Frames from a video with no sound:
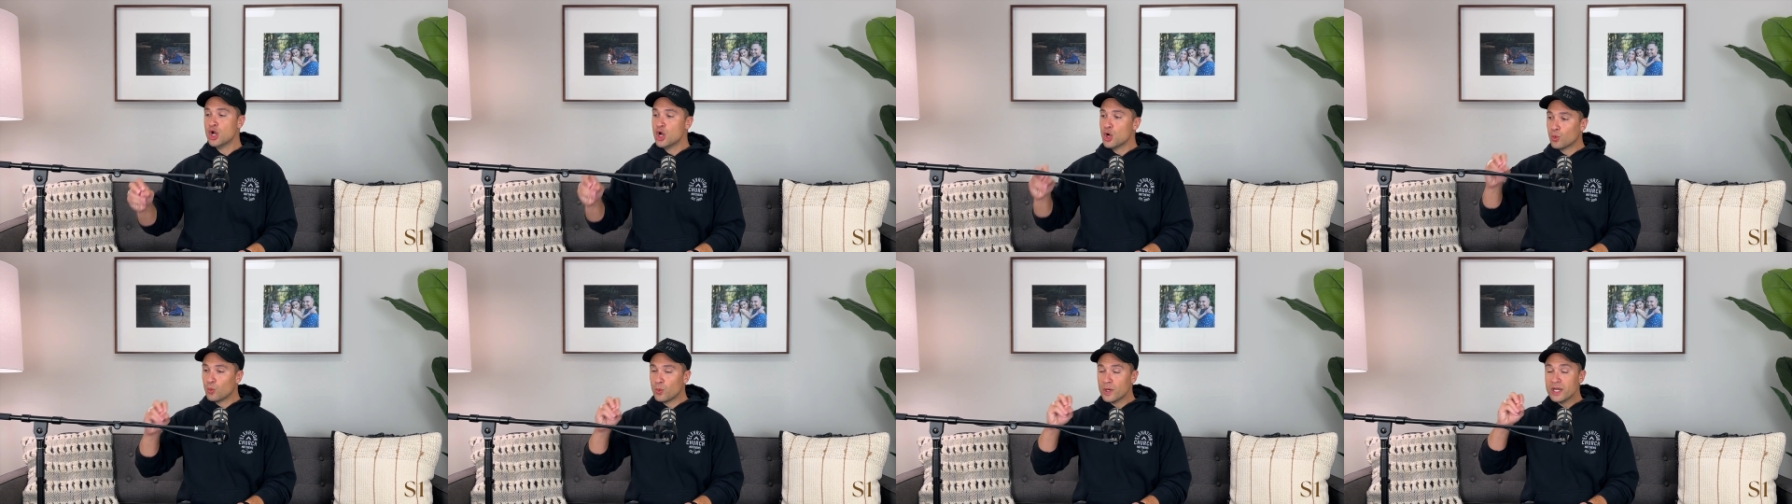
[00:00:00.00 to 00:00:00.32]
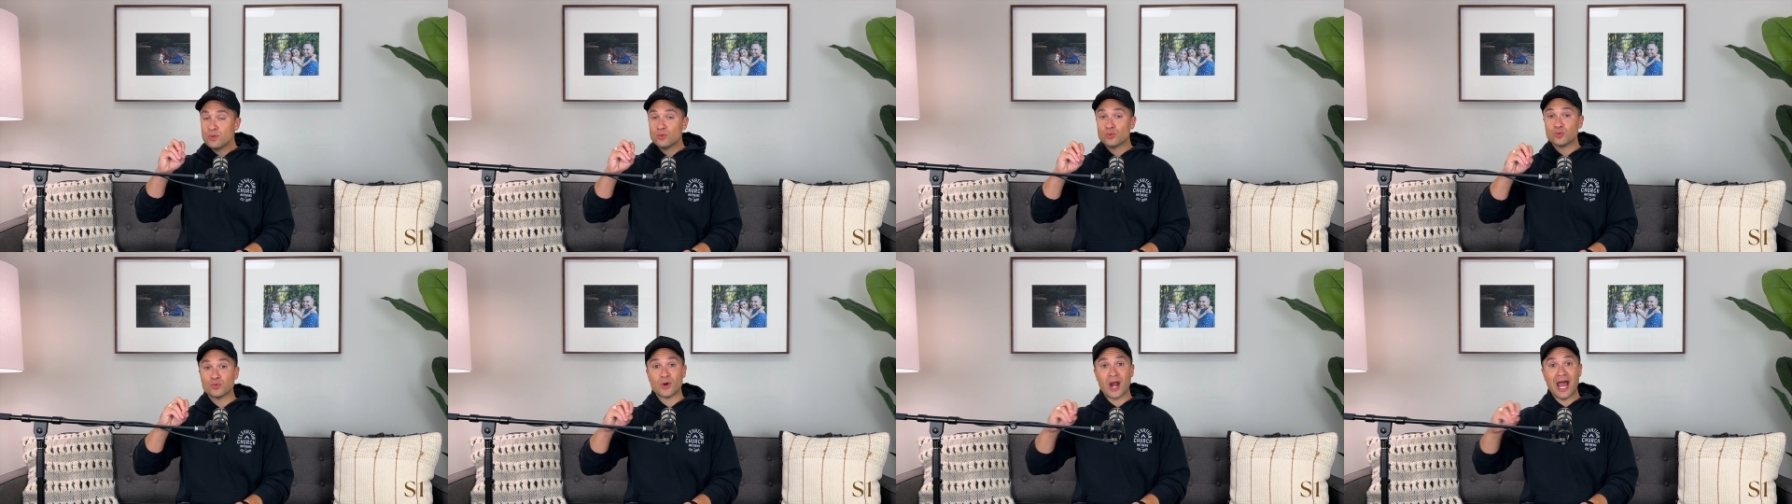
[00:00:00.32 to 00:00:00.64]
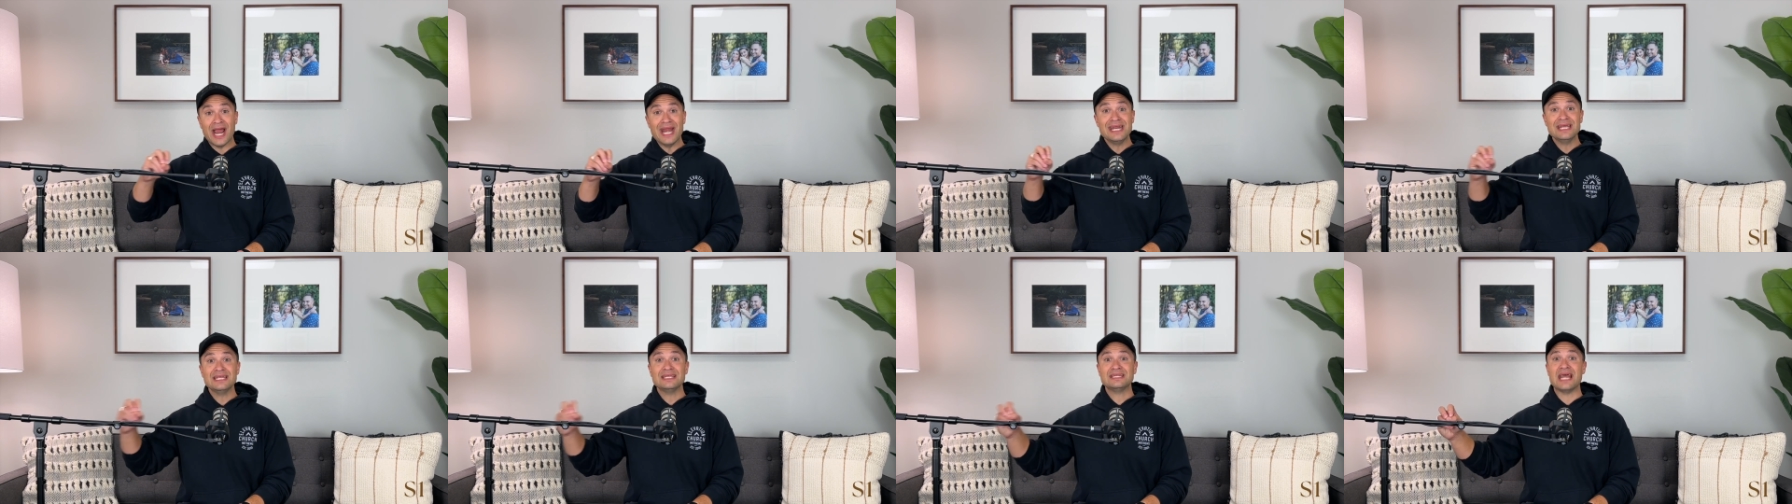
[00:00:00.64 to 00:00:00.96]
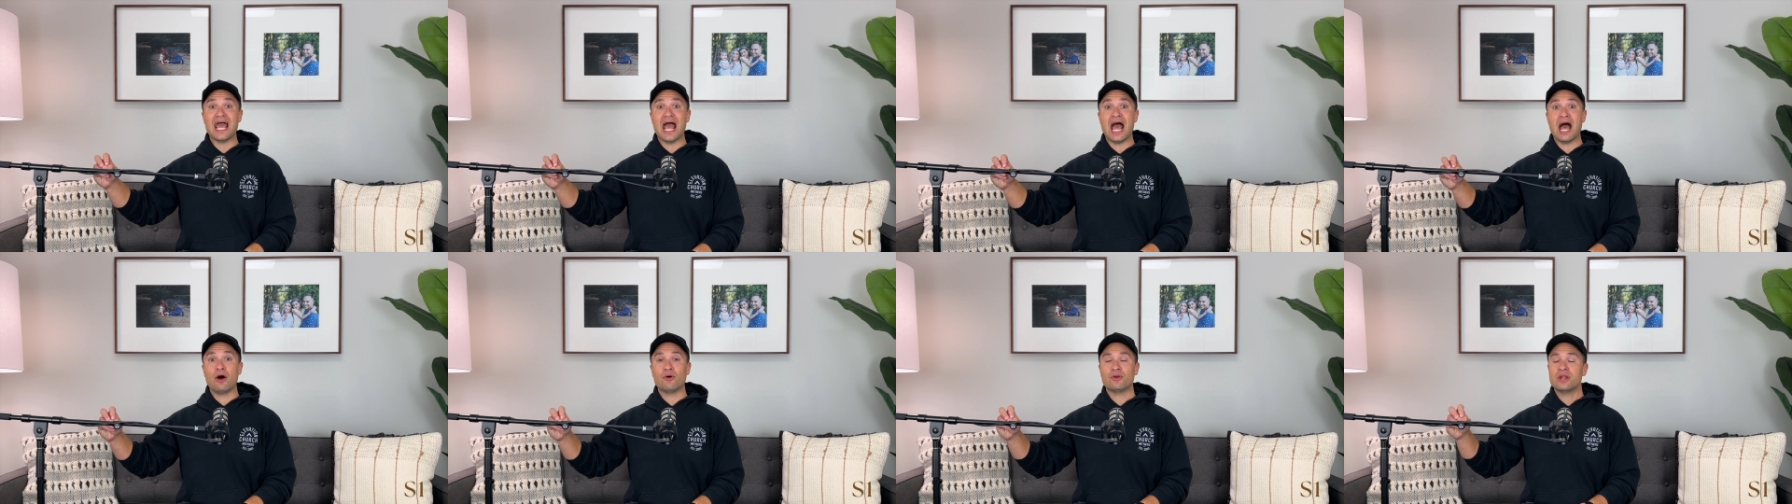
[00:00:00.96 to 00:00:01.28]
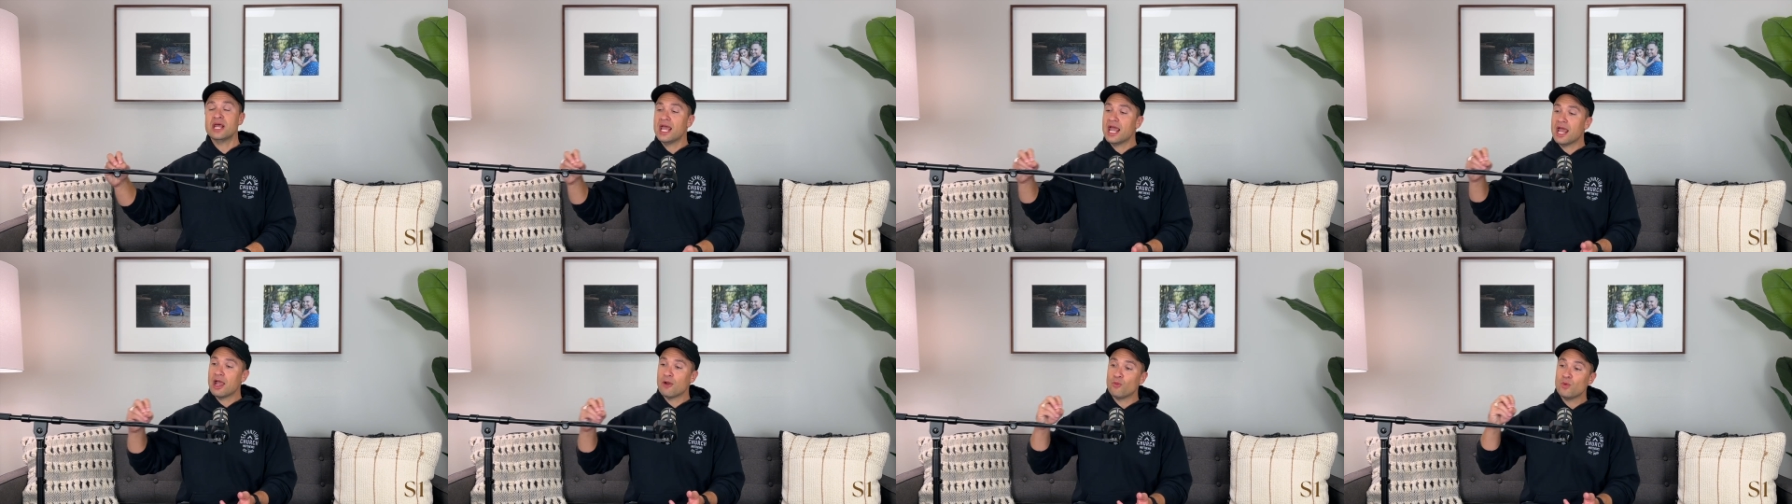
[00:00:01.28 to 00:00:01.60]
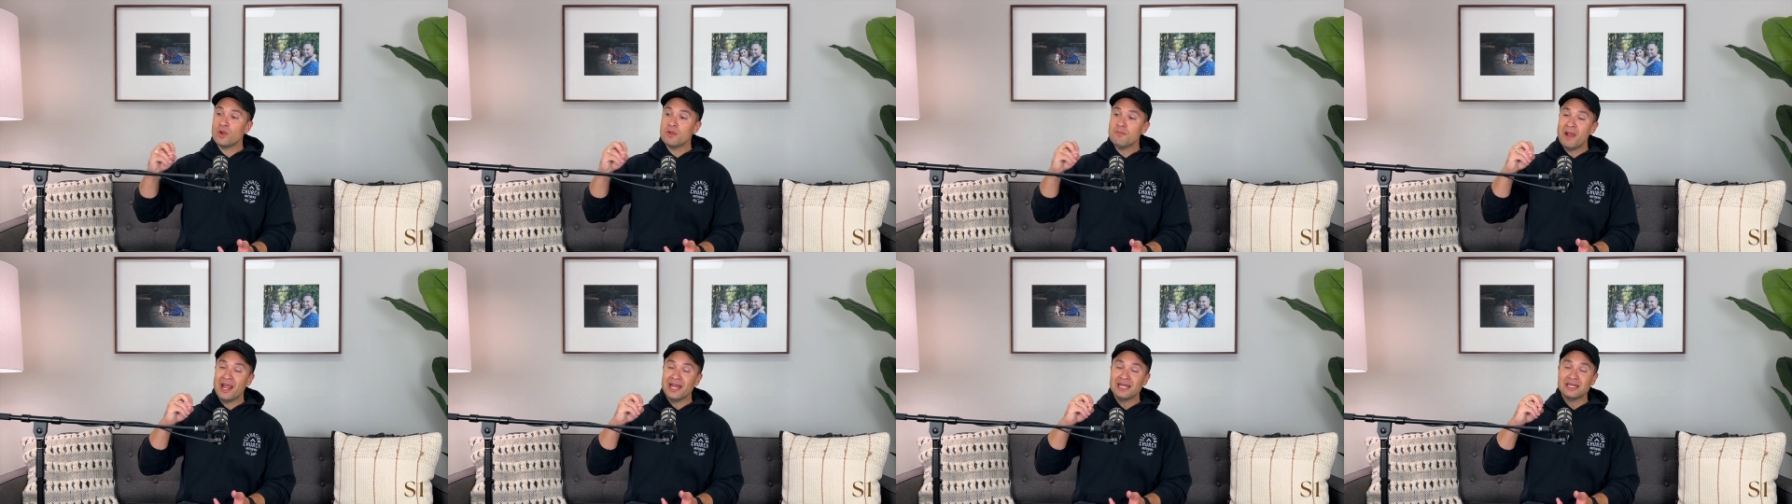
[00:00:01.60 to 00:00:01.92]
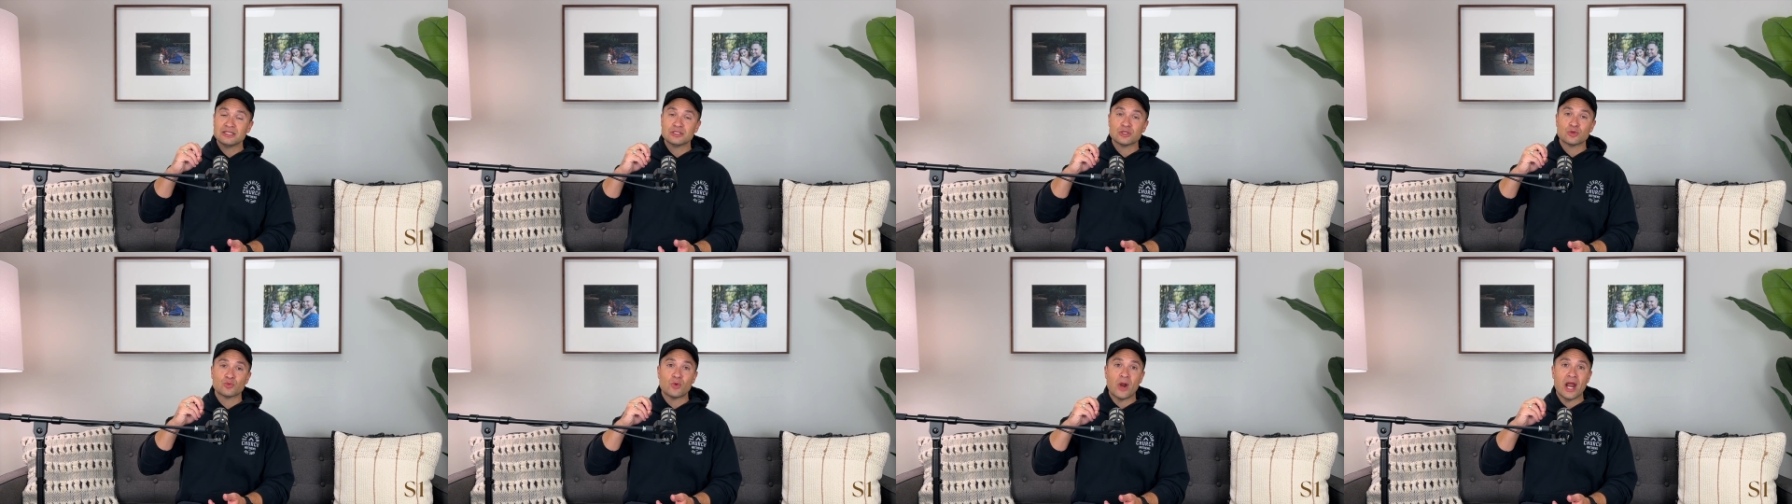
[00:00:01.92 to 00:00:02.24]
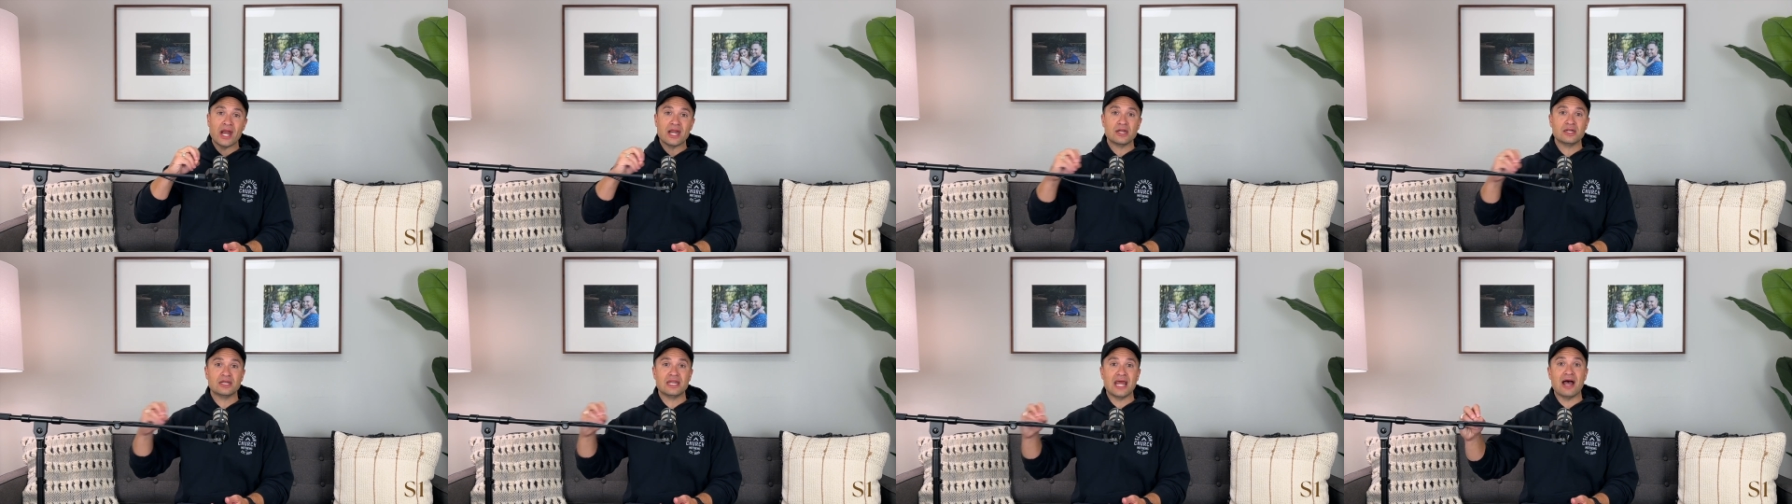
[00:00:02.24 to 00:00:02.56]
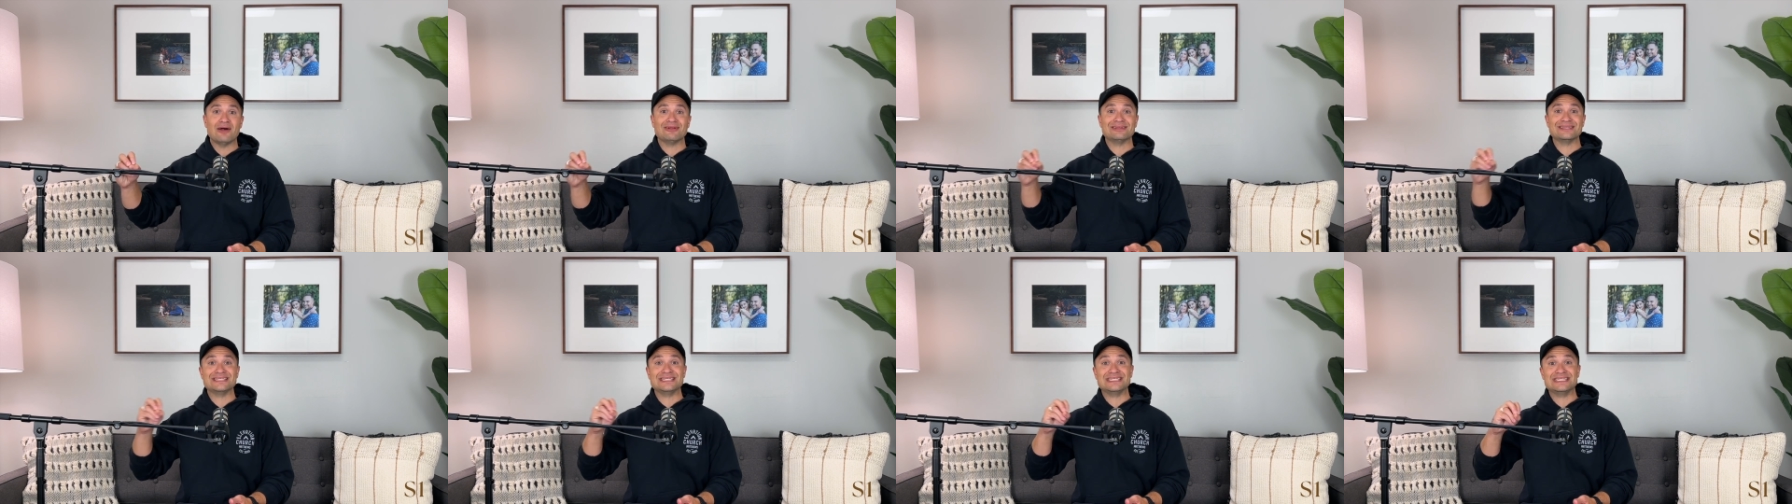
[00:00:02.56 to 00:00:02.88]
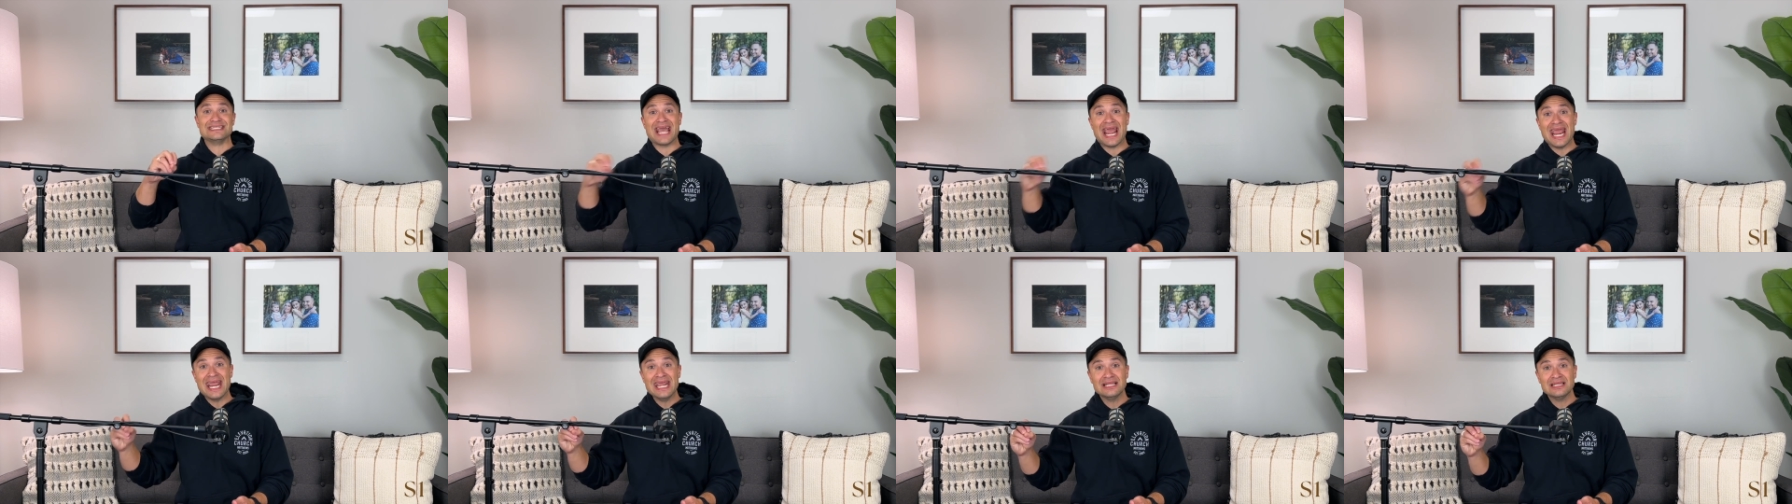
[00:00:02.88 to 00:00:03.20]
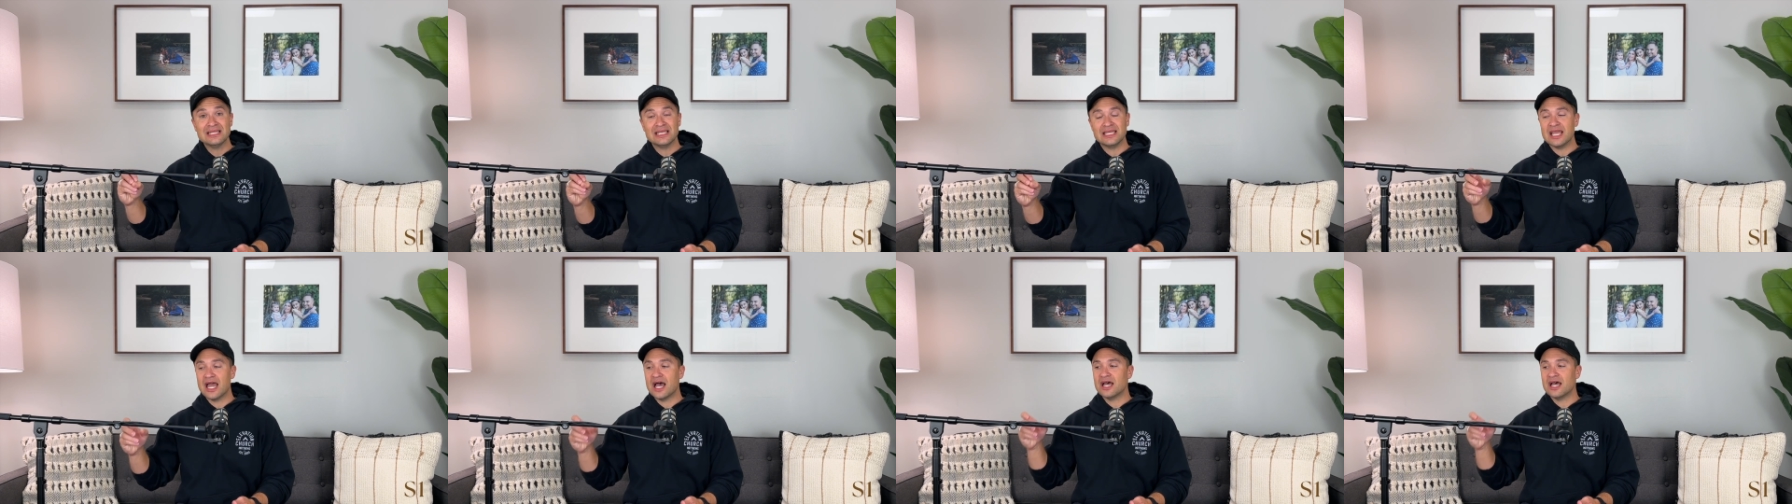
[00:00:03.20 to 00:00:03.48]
We write it down, and we might need to write it down daily